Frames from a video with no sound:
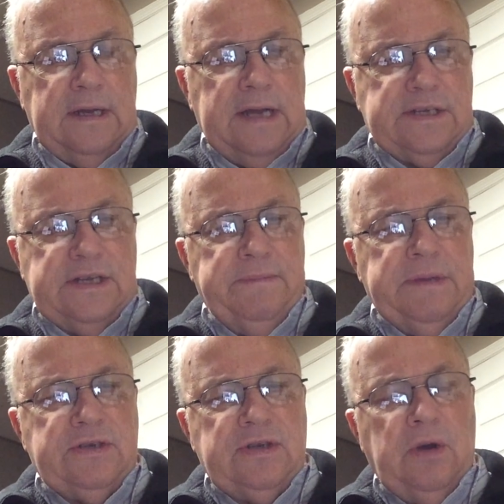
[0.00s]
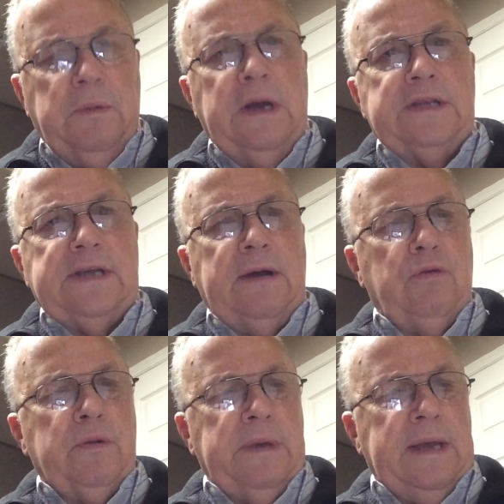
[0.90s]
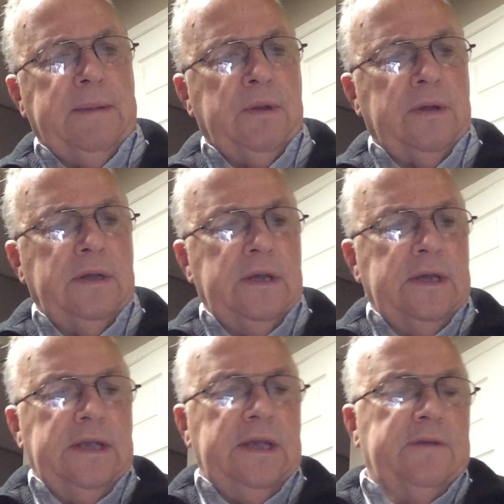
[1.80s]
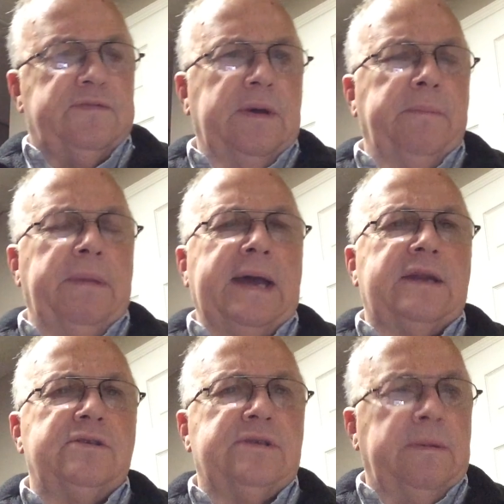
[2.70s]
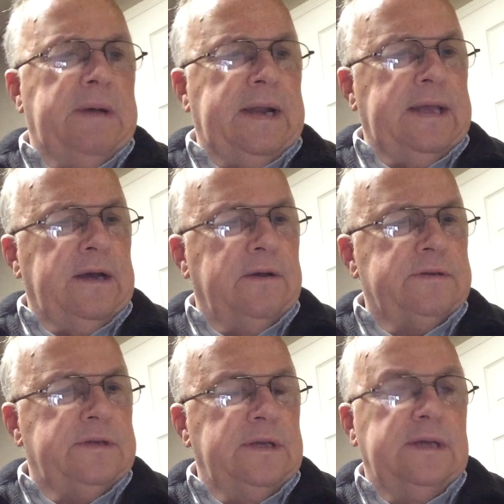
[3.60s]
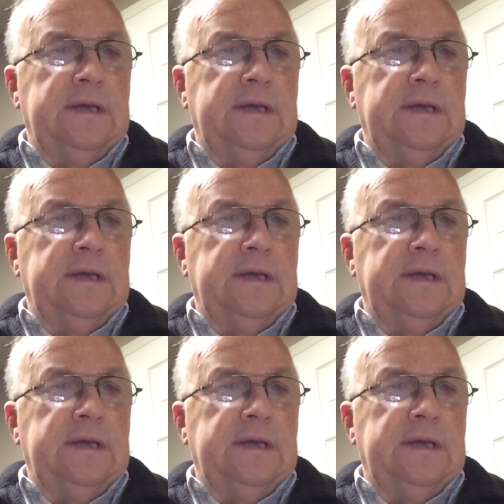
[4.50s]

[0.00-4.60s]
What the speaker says: God's given me so much, I want to be able to give some back to somebody else.